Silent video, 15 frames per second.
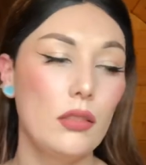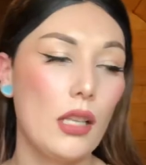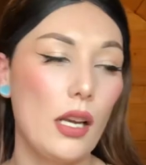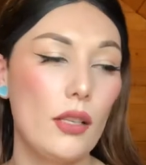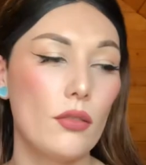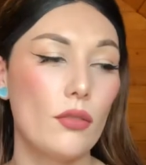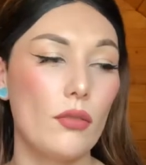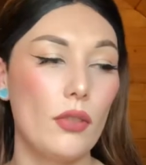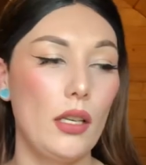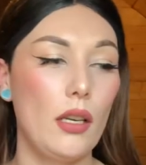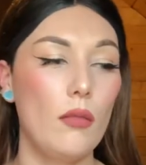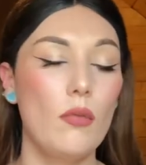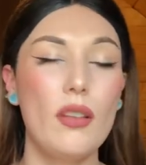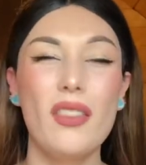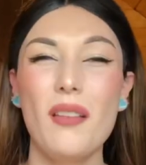country
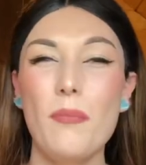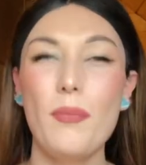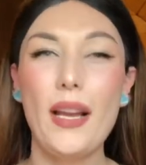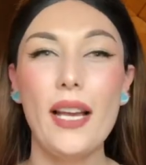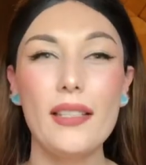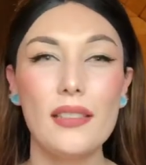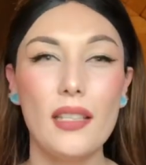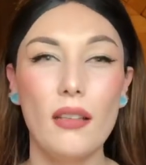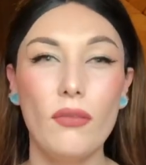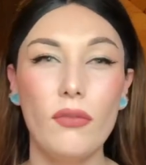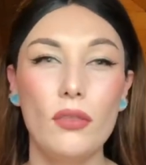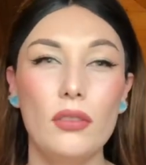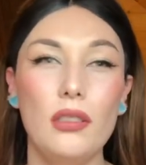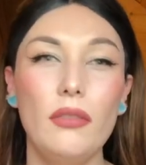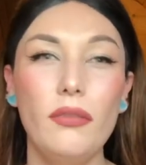with a basket
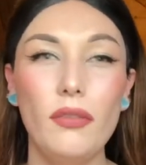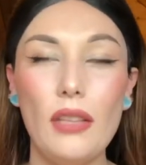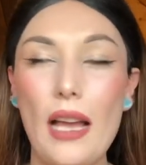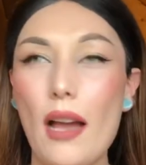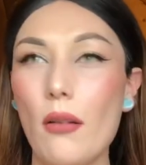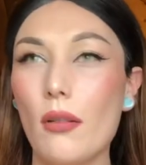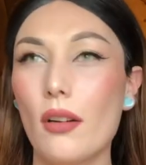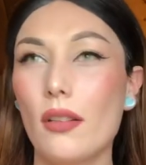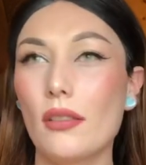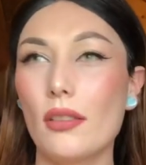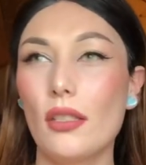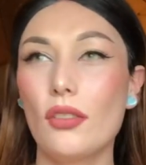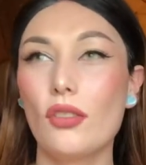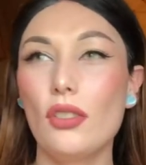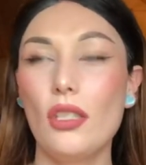full of flowers,
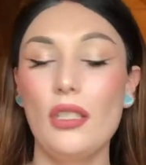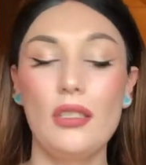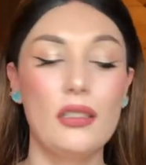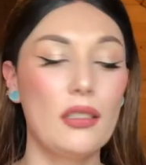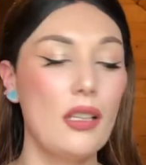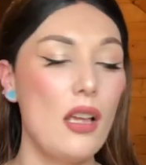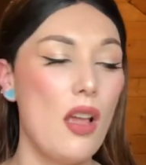and she's